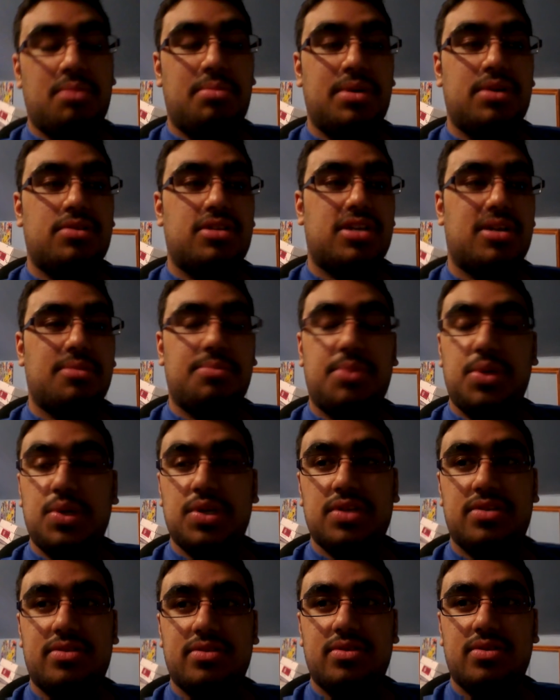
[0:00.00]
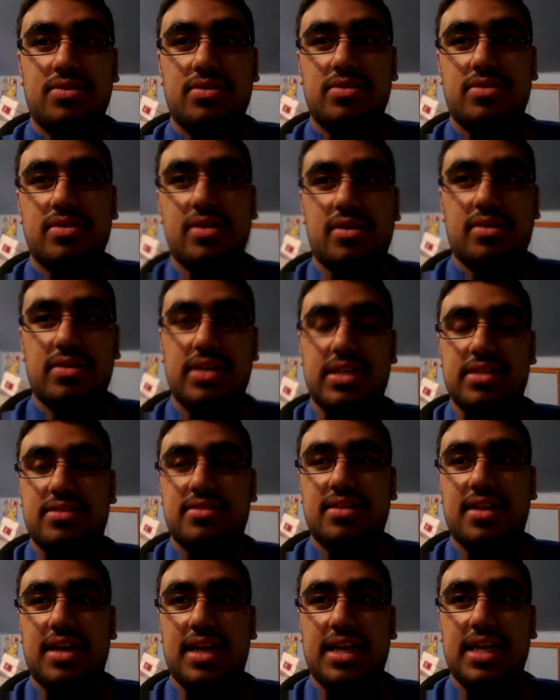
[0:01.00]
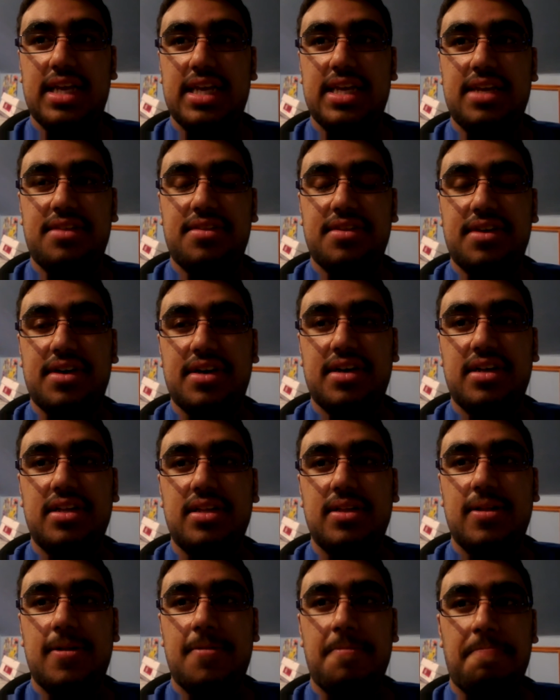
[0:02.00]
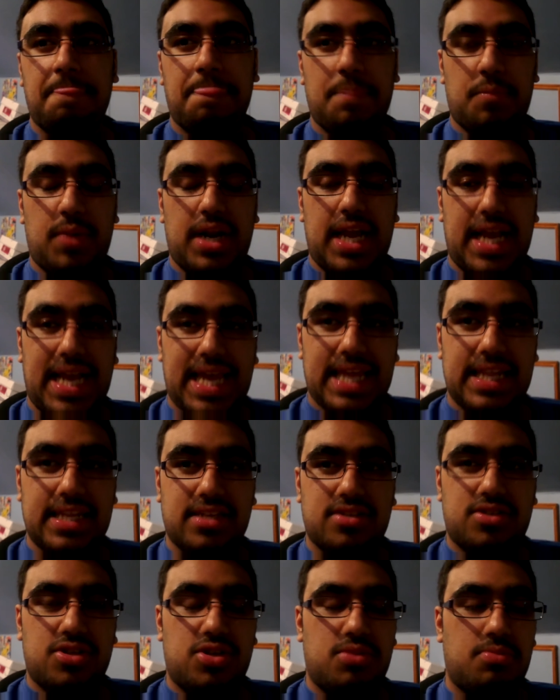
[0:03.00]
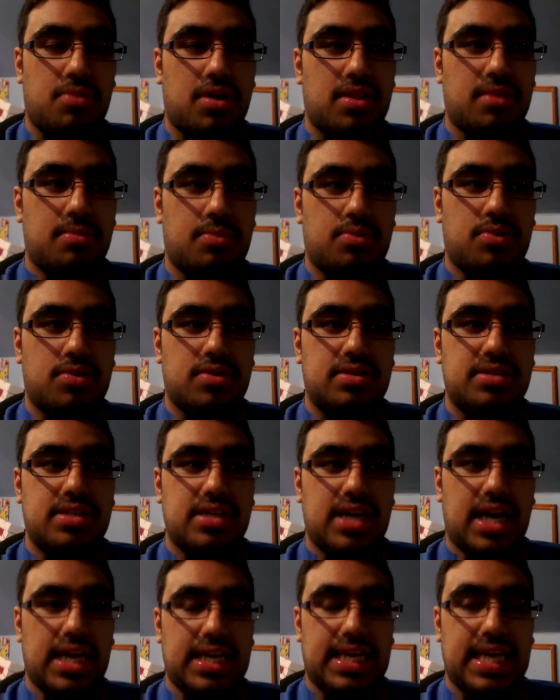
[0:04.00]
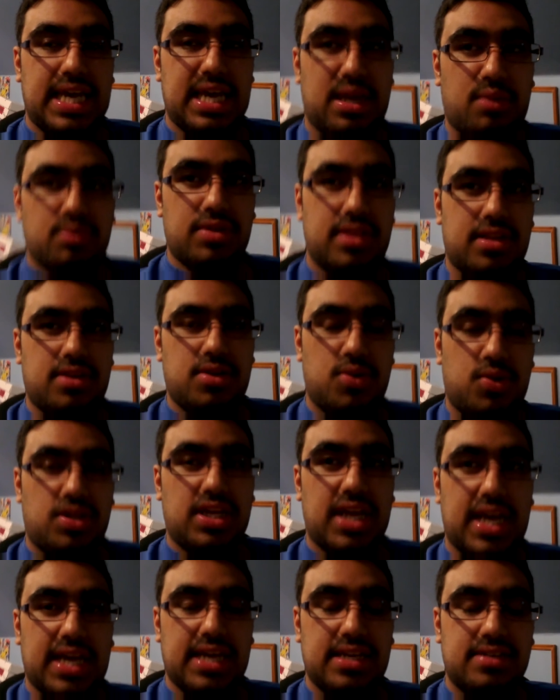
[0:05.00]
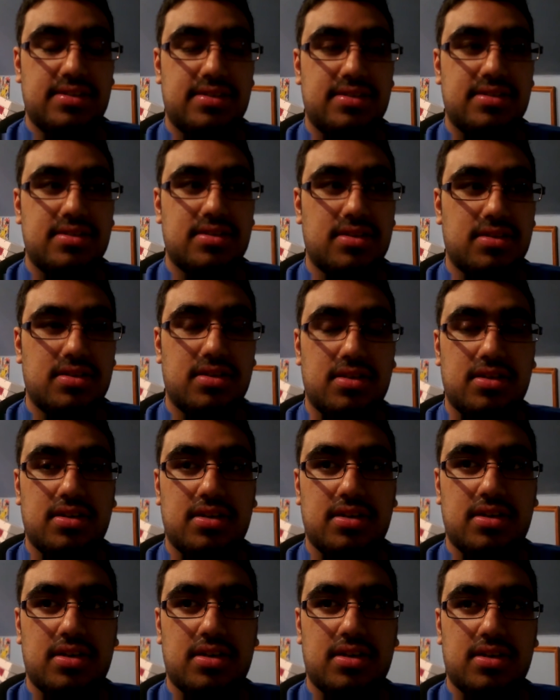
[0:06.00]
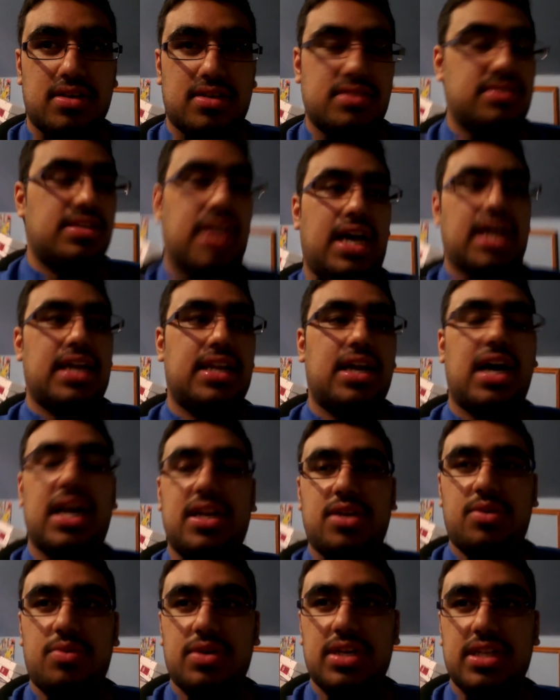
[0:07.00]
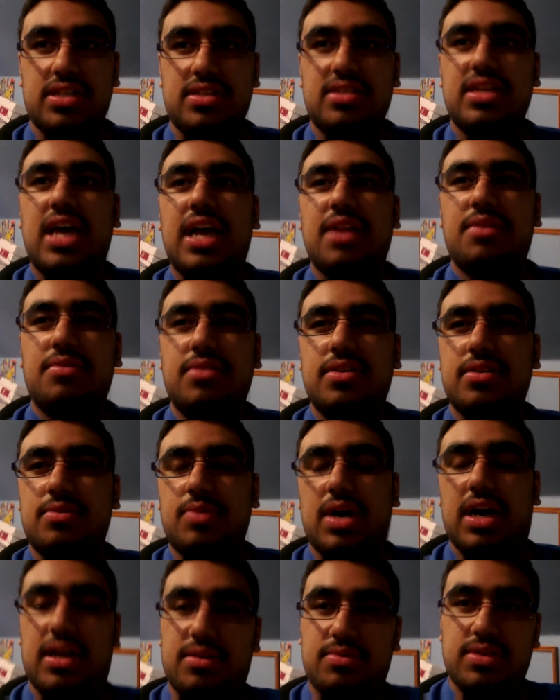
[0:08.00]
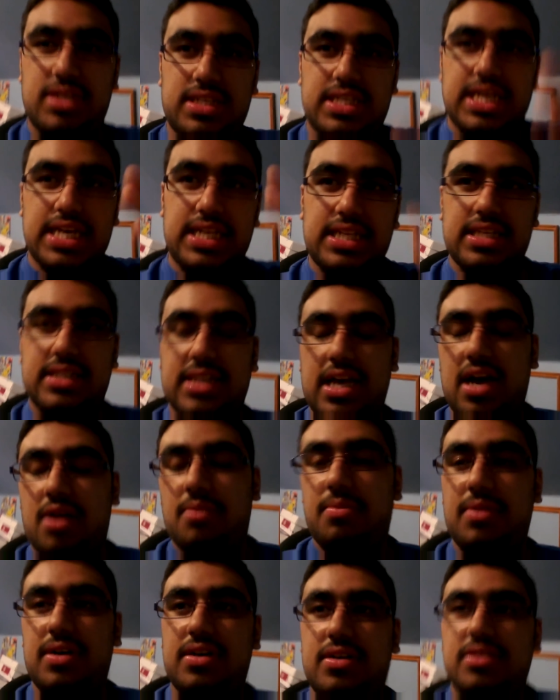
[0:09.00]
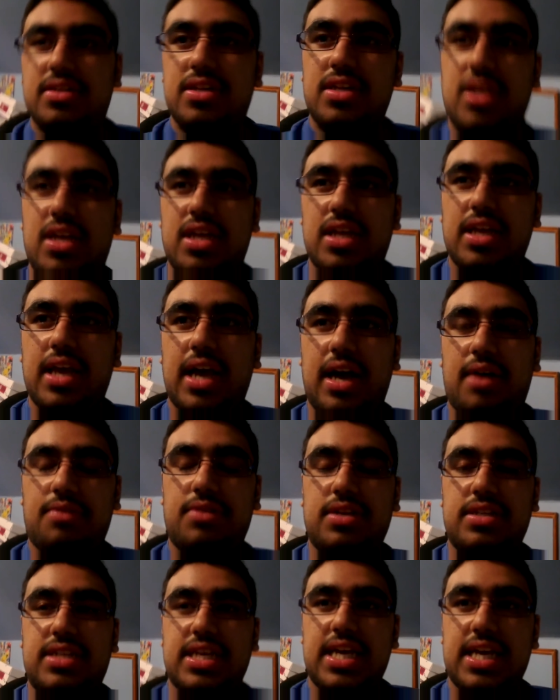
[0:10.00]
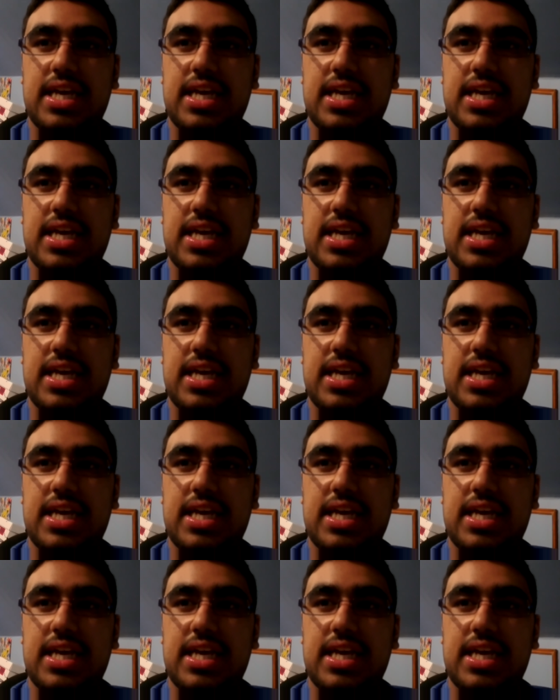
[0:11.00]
build a computer soon. So it's like either when I get this new motherboard, I get it with a new case because I don't want to. Well, I want to take this out, but yeah, I want to